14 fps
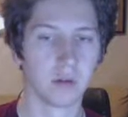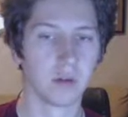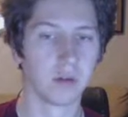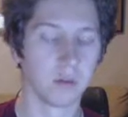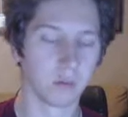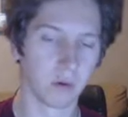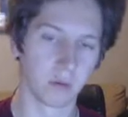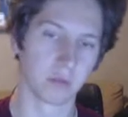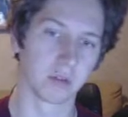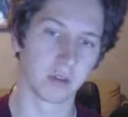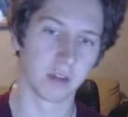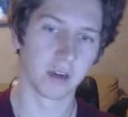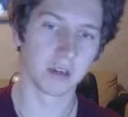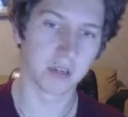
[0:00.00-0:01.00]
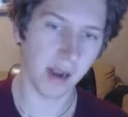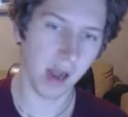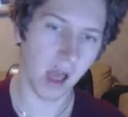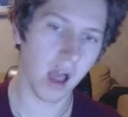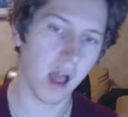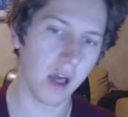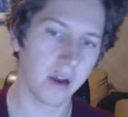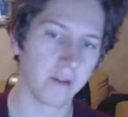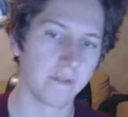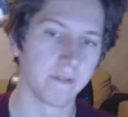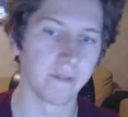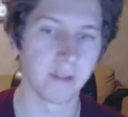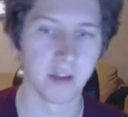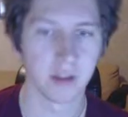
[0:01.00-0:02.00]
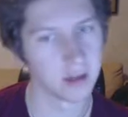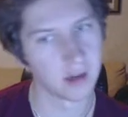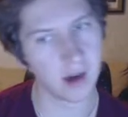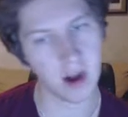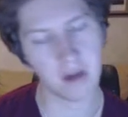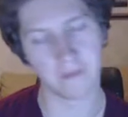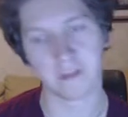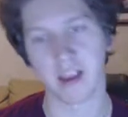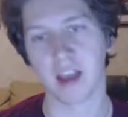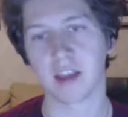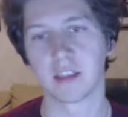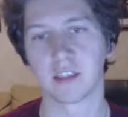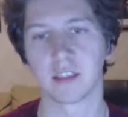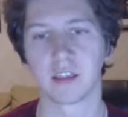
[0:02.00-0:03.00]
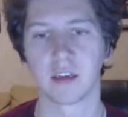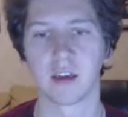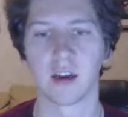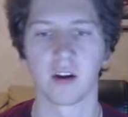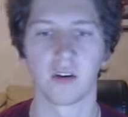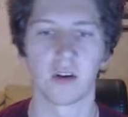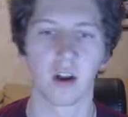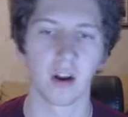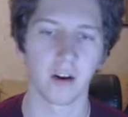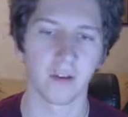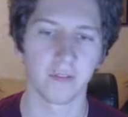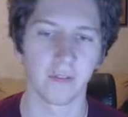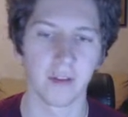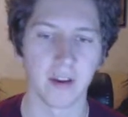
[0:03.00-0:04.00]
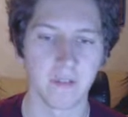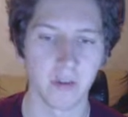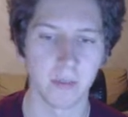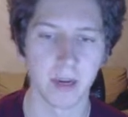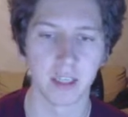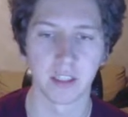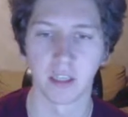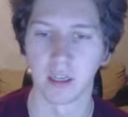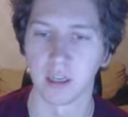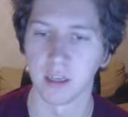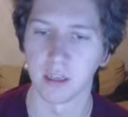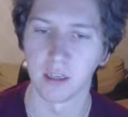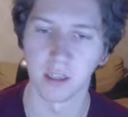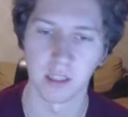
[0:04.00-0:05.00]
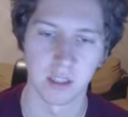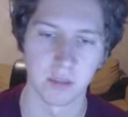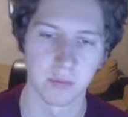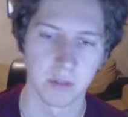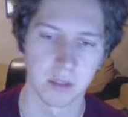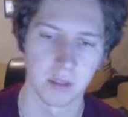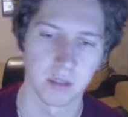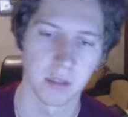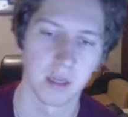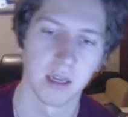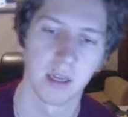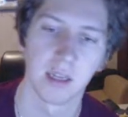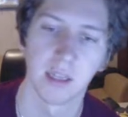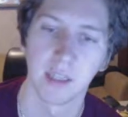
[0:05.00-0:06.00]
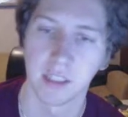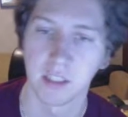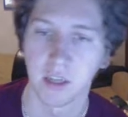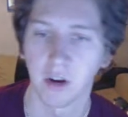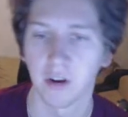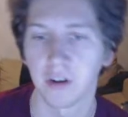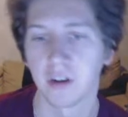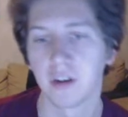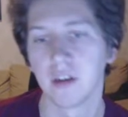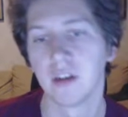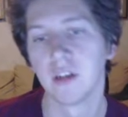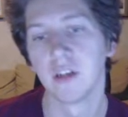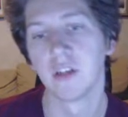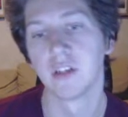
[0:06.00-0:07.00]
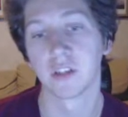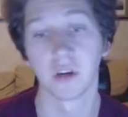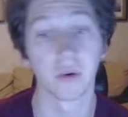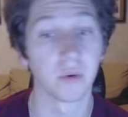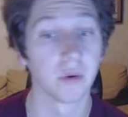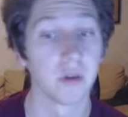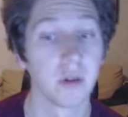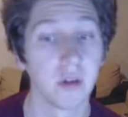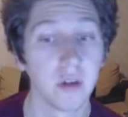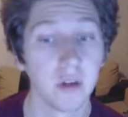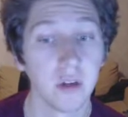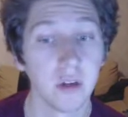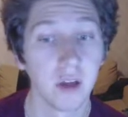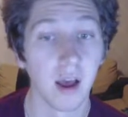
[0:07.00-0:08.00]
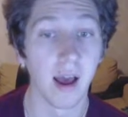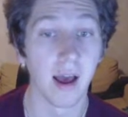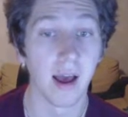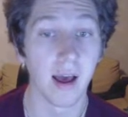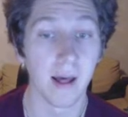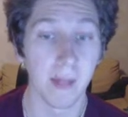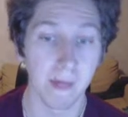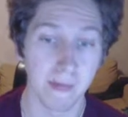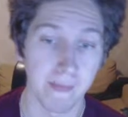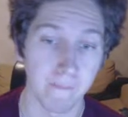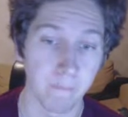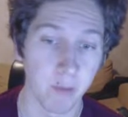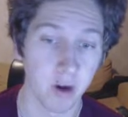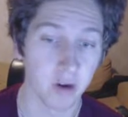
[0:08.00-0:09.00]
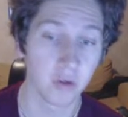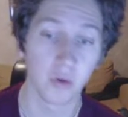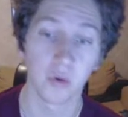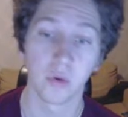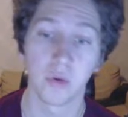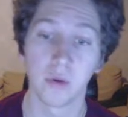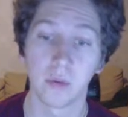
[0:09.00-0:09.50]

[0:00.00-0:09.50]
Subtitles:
Whoa! So there's a lot of text or a lot of information in this card. So there are 2